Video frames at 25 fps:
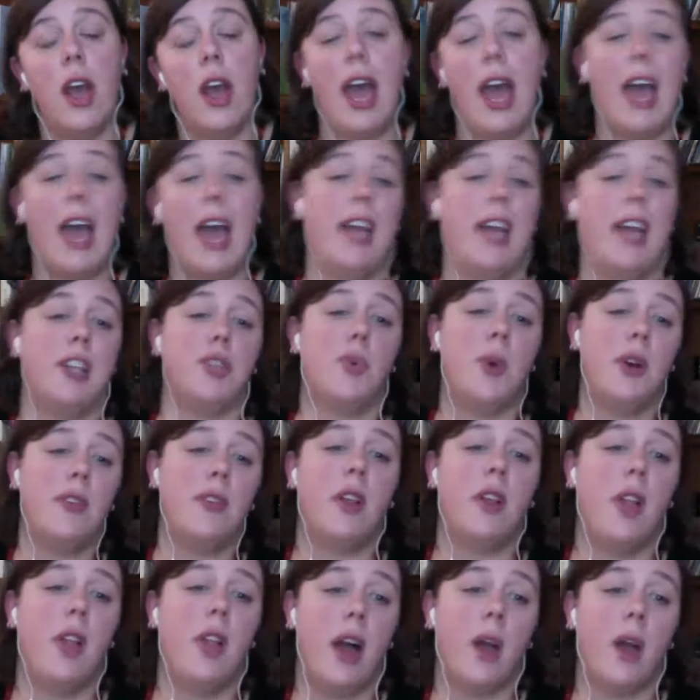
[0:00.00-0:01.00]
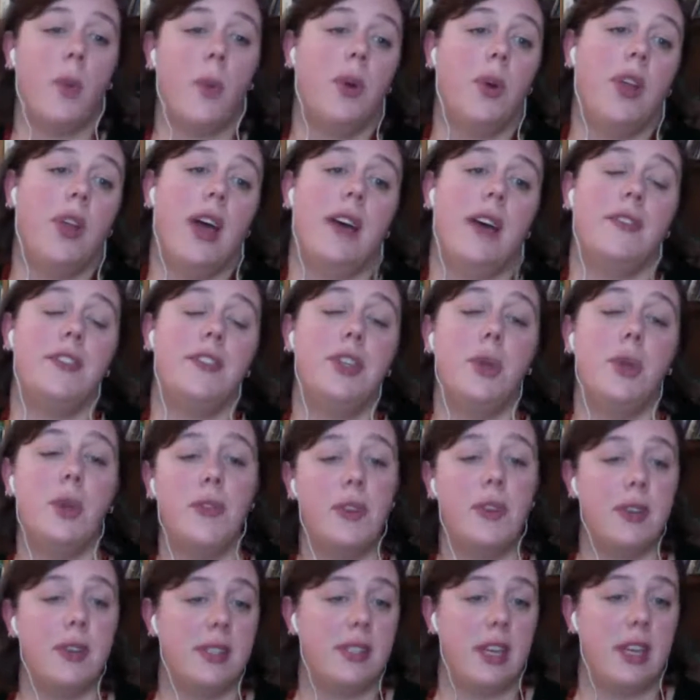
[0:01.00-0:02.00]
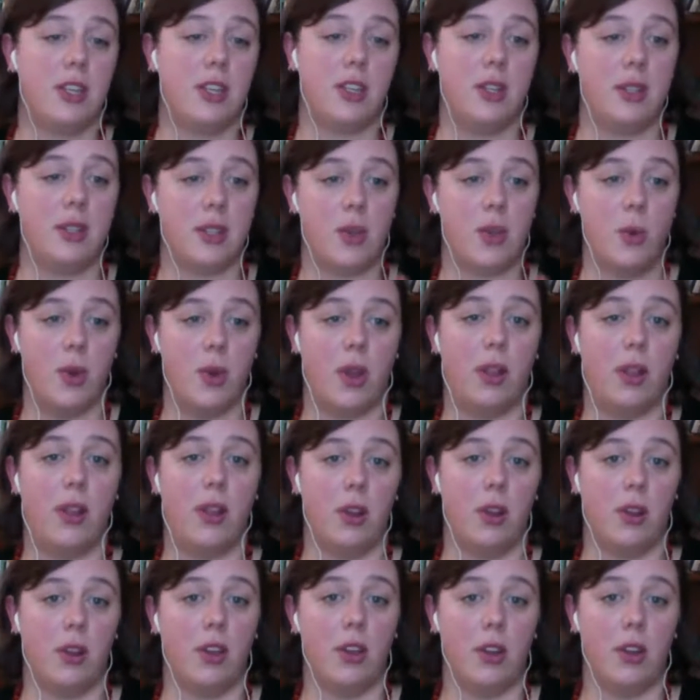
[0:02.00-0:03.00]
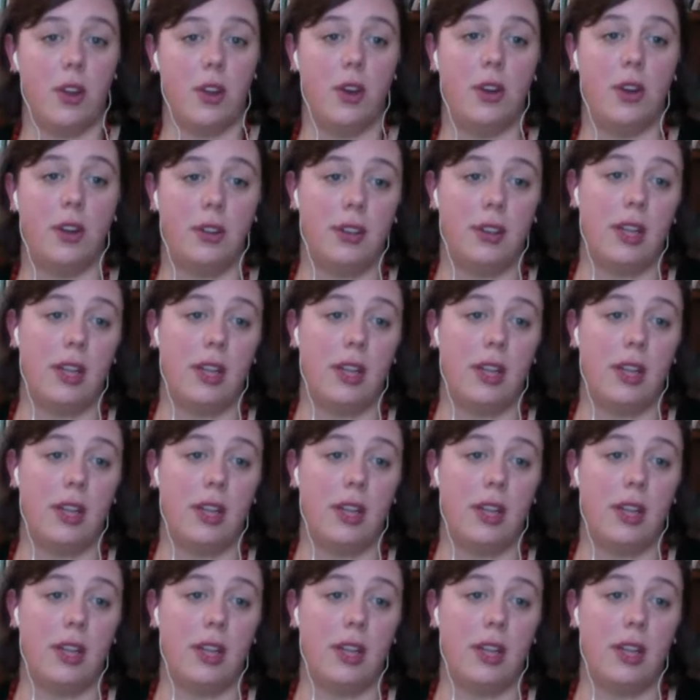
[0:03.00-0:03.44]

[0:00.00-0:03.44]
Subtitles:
At 12 o'clock, we'll have two different sessions going along concurrently.